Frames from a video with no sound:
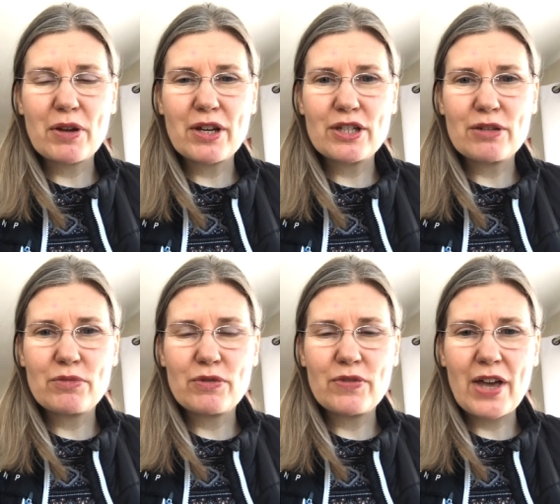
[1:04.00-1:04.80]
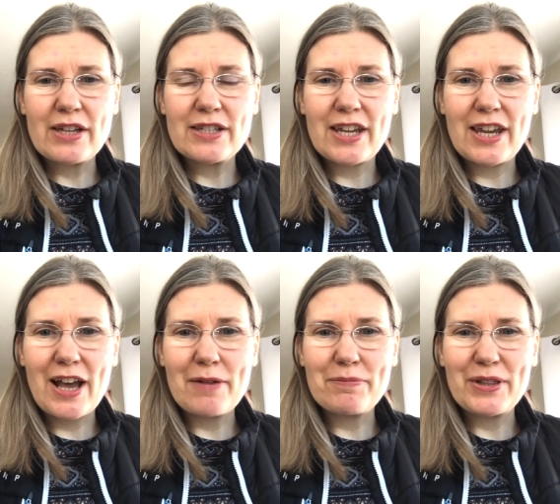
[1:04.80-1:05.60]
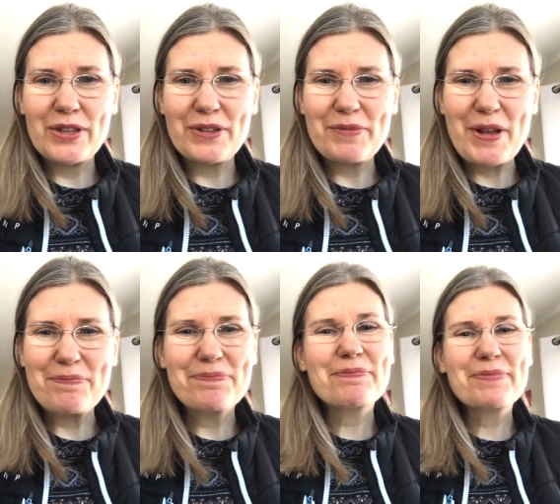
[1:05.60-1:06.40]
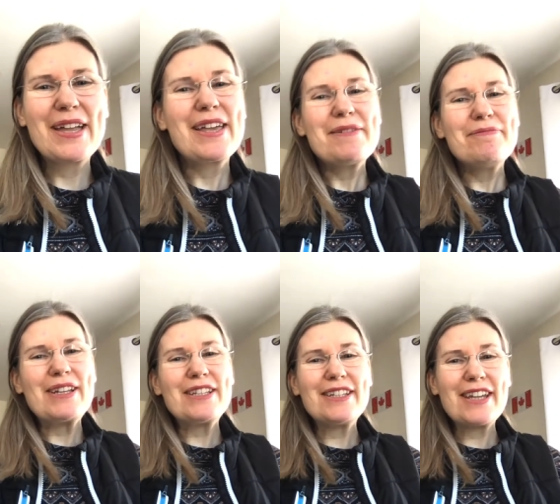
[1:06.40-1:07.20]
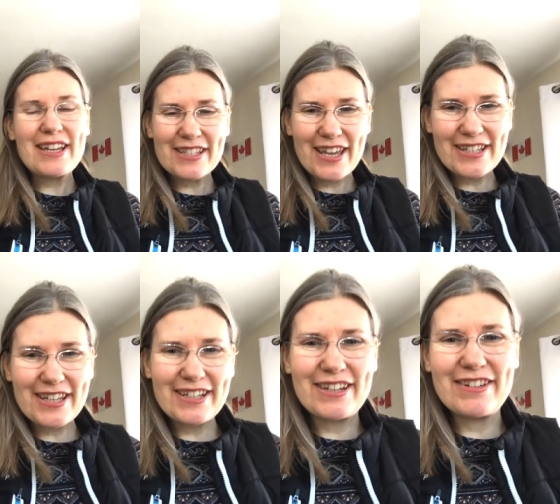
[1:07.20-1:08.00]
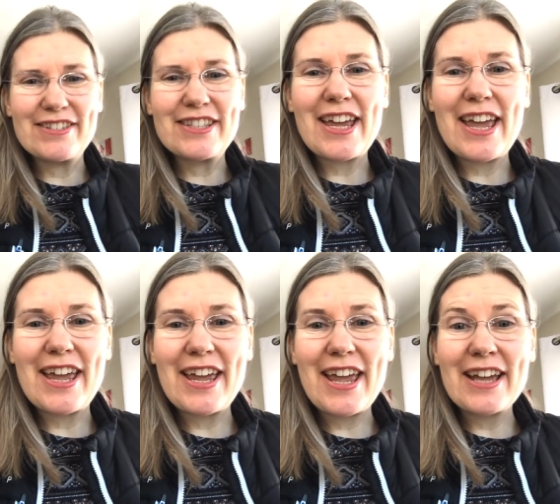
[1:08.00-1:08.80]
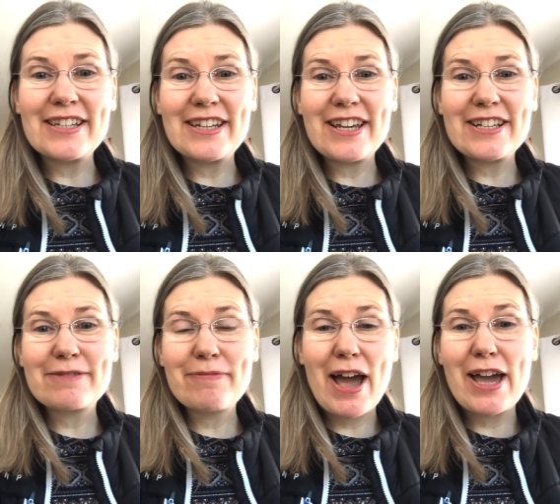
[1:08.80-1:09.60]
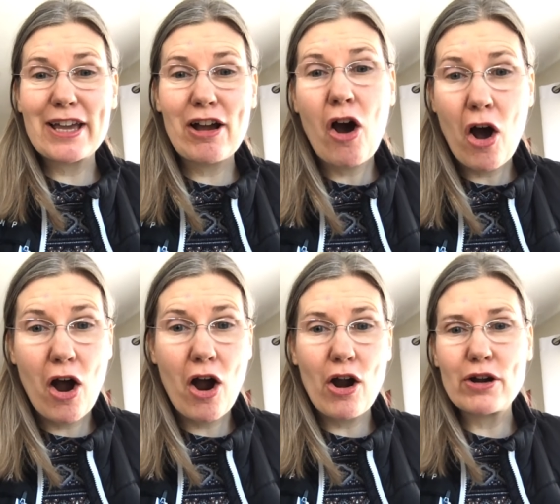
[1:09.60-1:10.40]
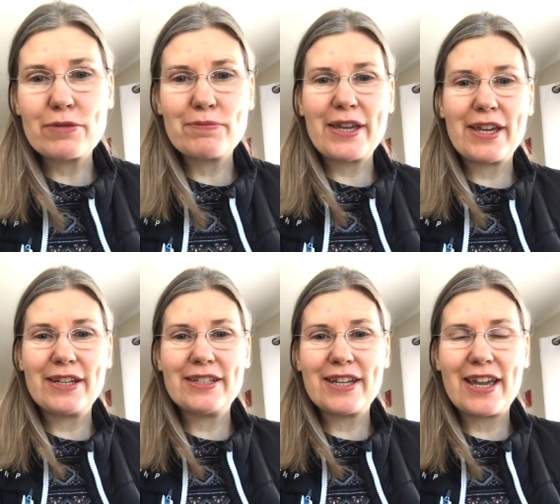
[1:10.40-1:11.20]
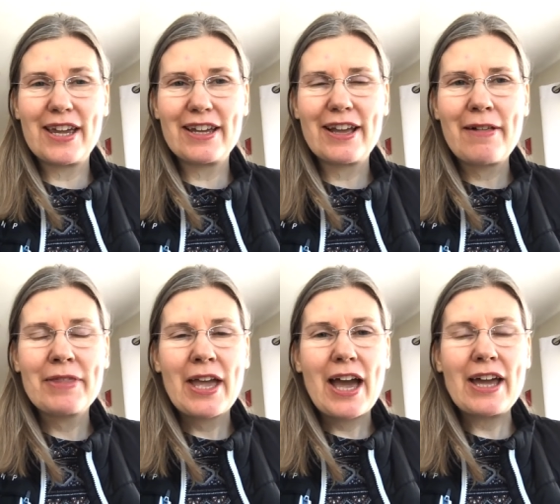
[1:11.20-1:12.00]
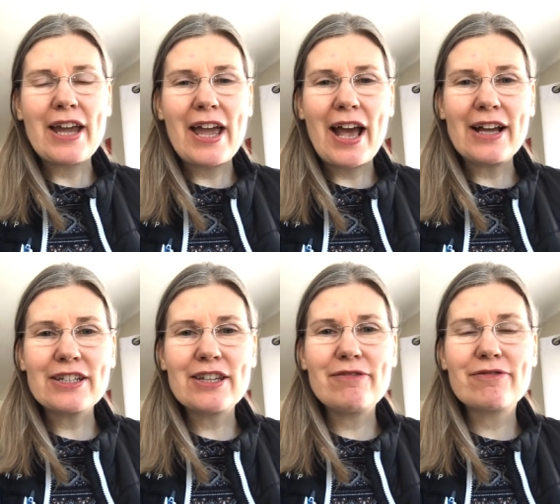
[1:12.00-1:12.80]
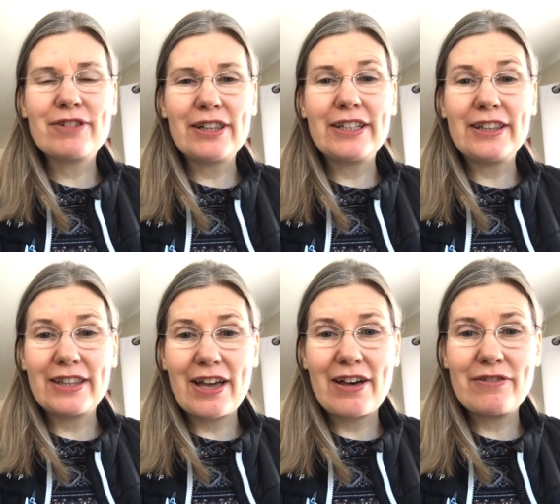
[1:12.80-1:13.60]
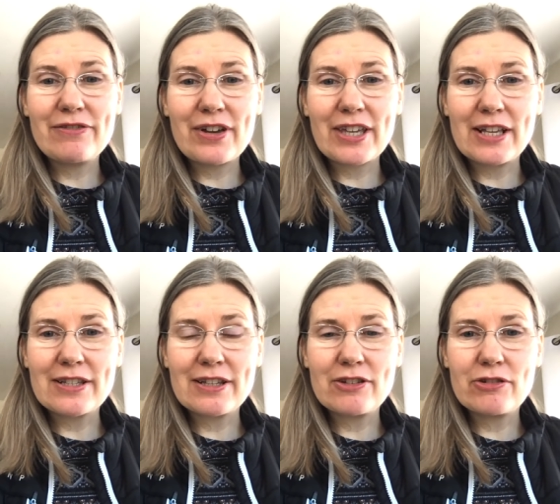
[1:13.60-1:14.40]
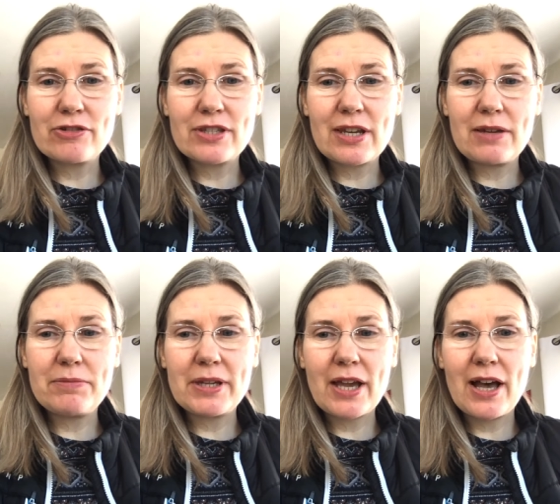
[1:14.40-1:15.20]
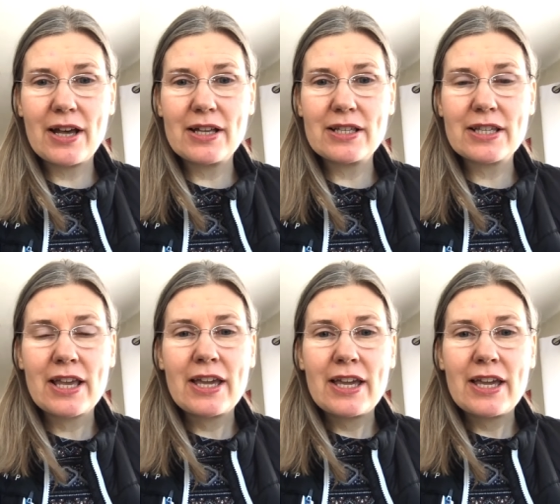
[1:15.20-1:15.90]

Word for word: wanted to move that day up a little bit. But today's Casing Tuesday, and today's my card making day. And I actually really love Casing Tuesday because